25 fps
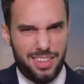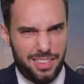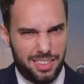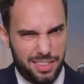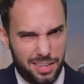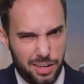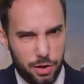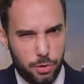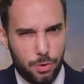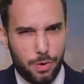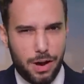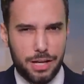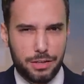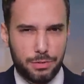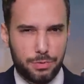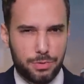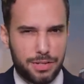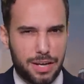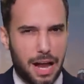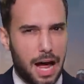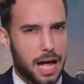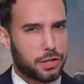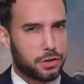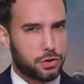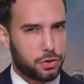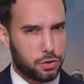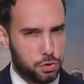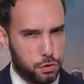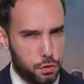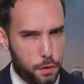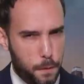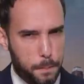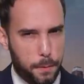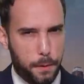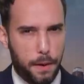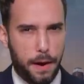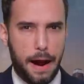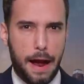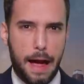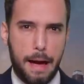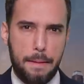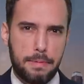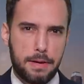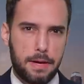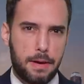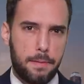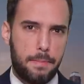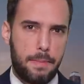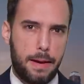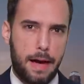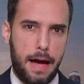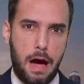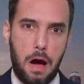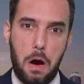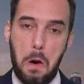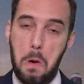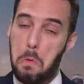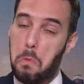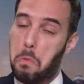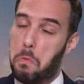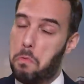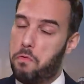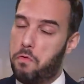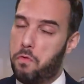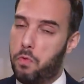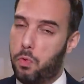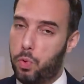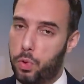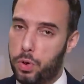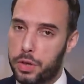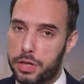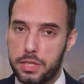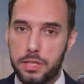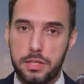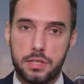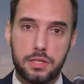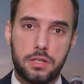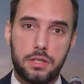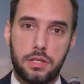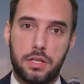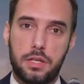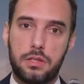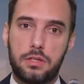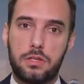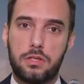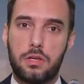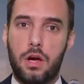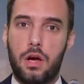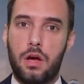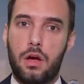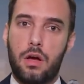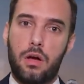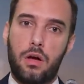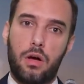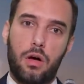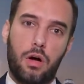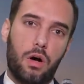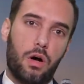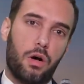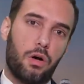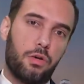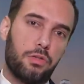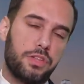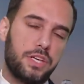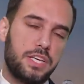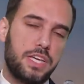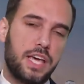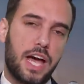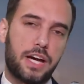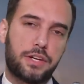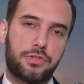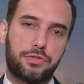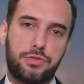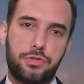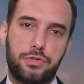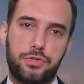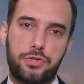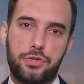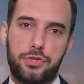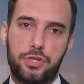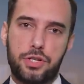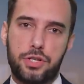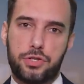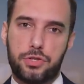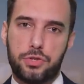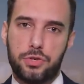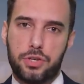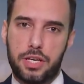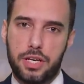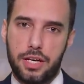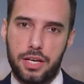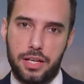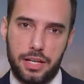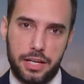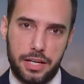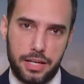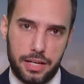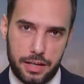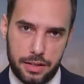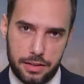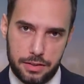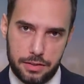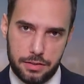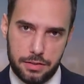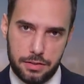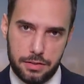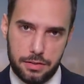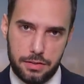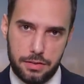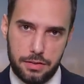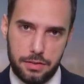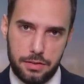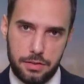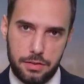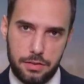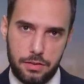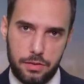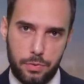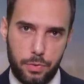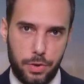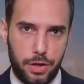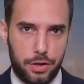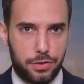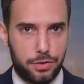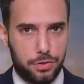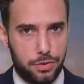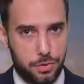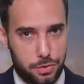The US was not super happy about, for instance, all the extrajudicial killings, which